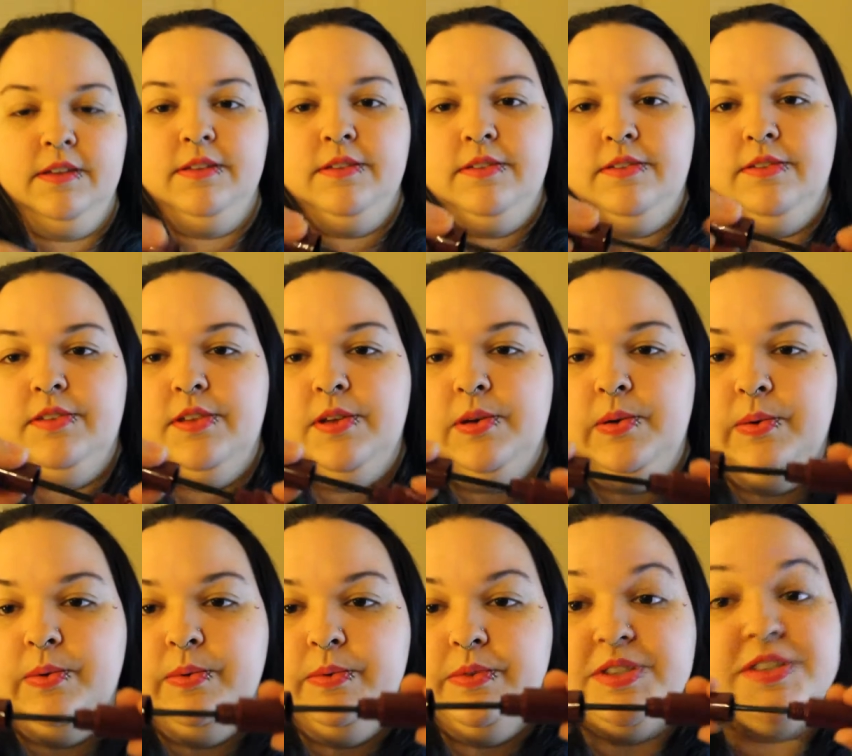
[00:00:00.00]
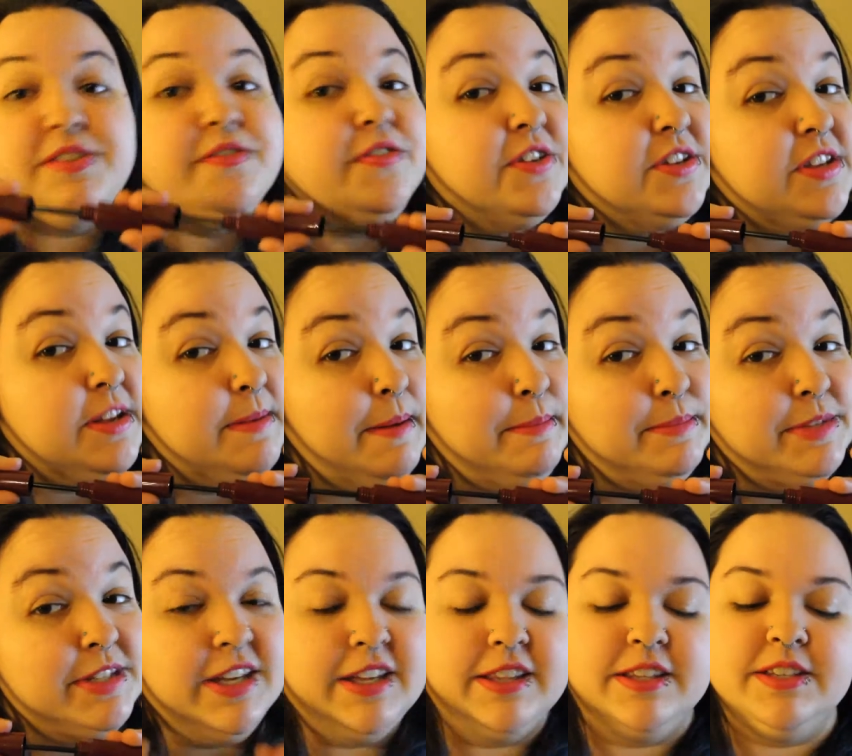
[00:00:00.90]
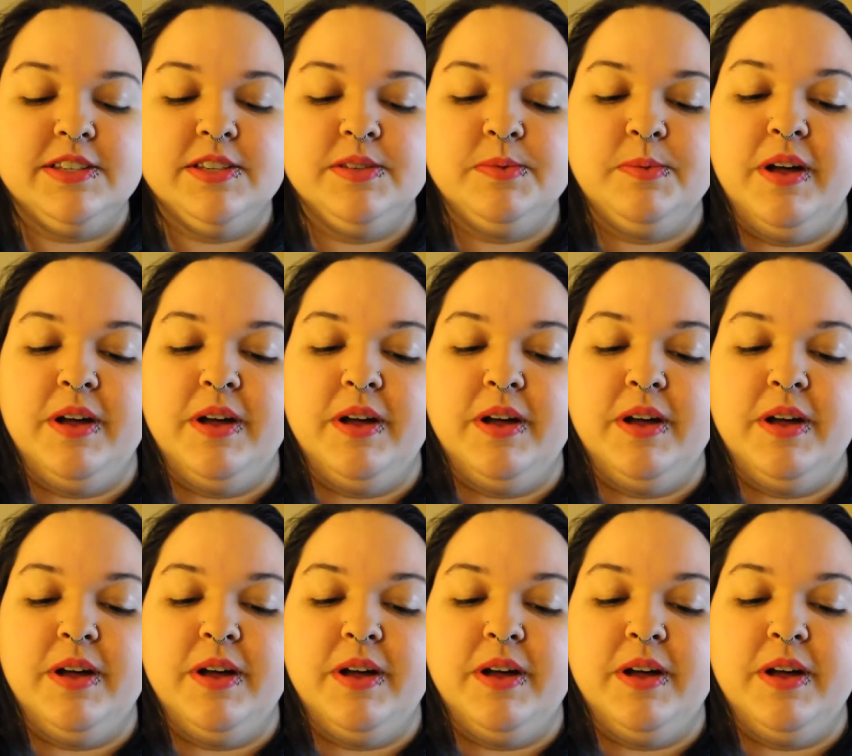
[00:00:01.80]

So it's the first time I'm seeing this as